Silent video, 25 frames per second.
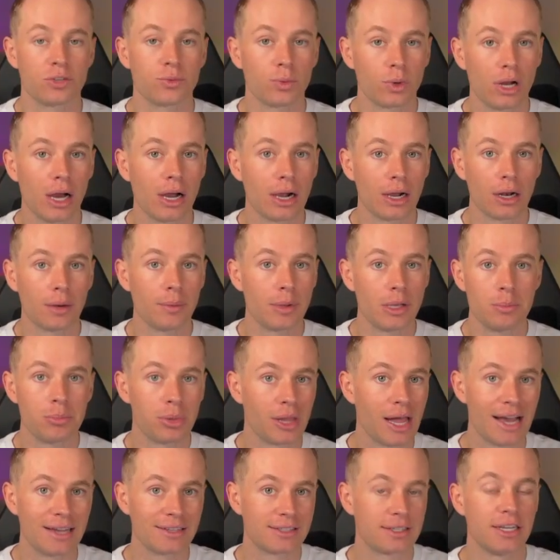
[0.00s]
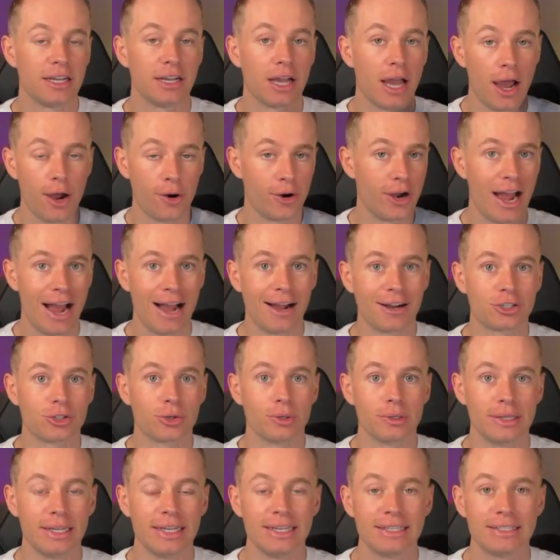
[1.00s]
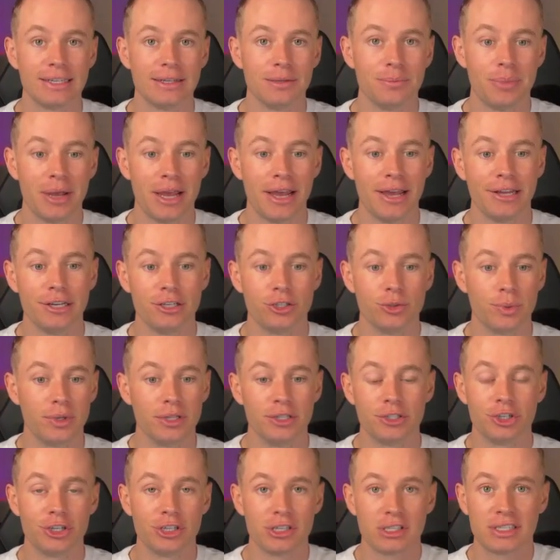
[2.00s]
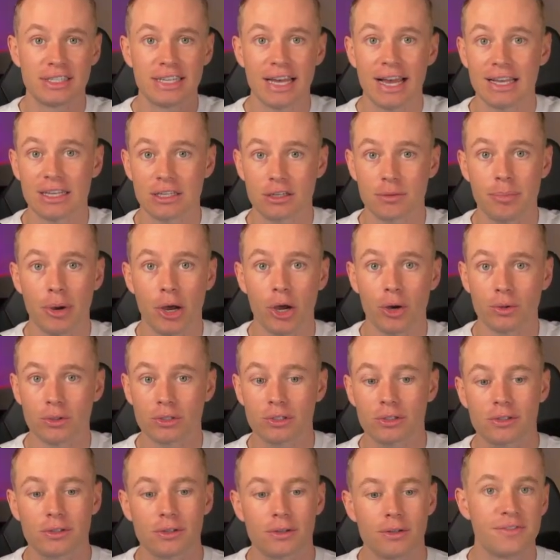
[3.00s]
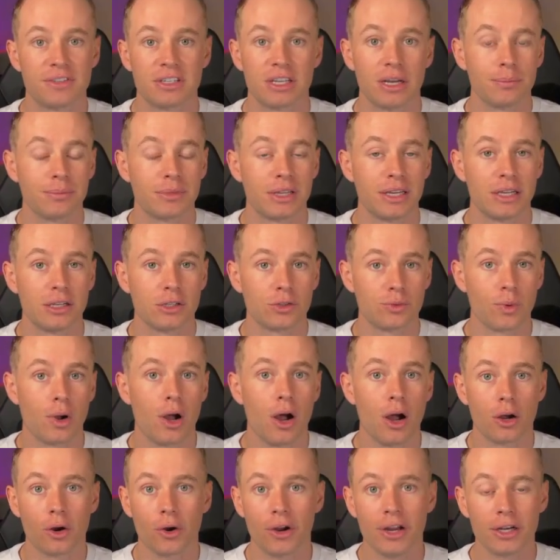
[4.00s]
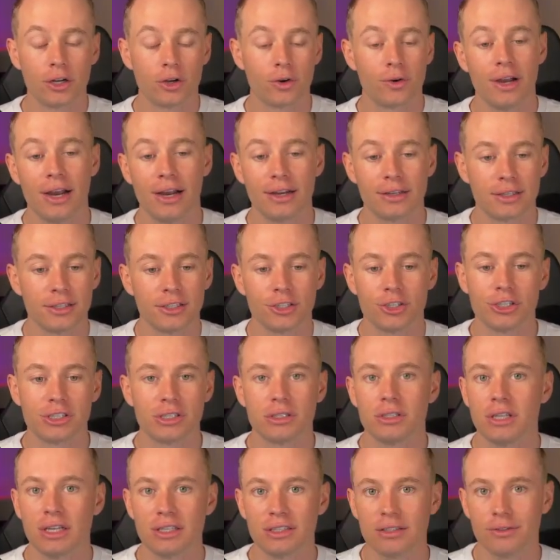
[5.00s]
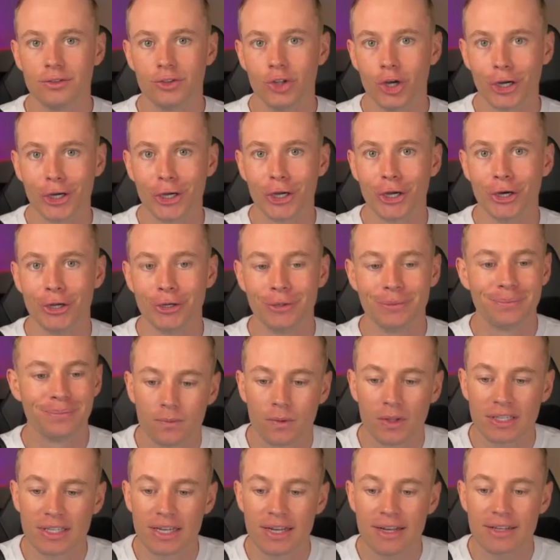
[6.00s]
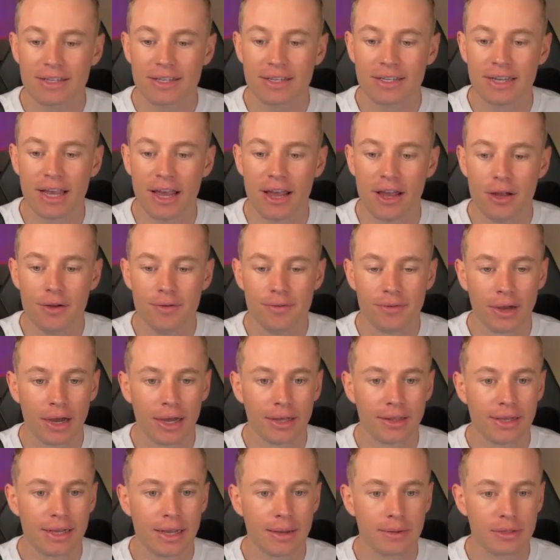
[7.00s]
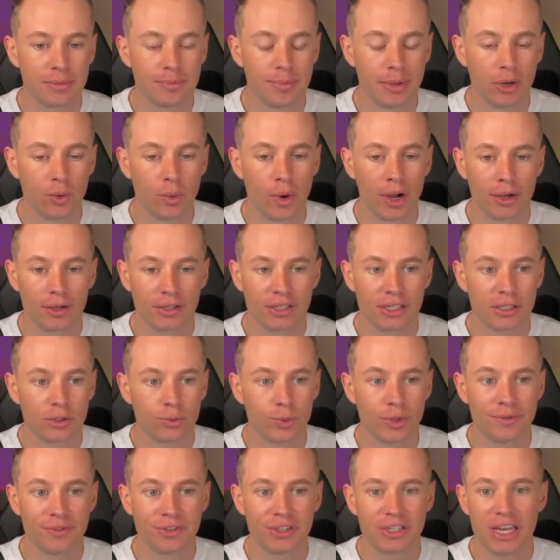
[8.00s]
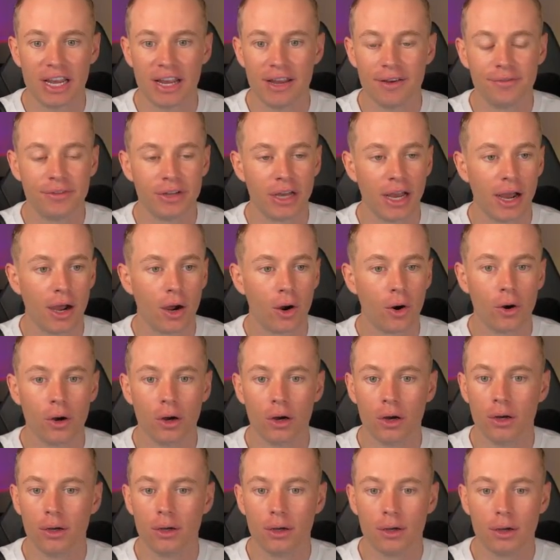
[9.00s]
we're not going to be blasting our actual LinkedIn page with just test posts. If something's wrong or incorrect, it just doesn't look good. Let's hit save. I think it's been a while since we've saved our